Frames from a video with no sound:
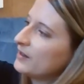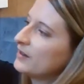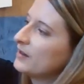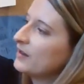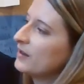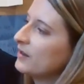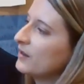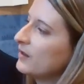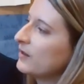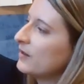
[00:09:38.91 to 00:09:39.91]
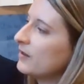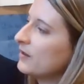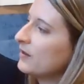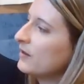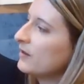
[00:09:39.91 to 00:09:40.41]

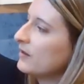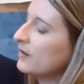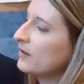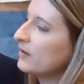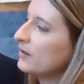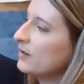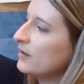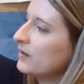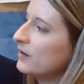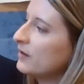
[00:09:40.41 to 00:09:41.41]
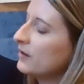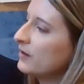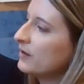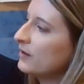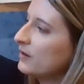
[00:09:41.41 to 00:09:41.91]

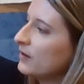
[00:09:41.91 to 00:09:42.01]
Nobody speaks.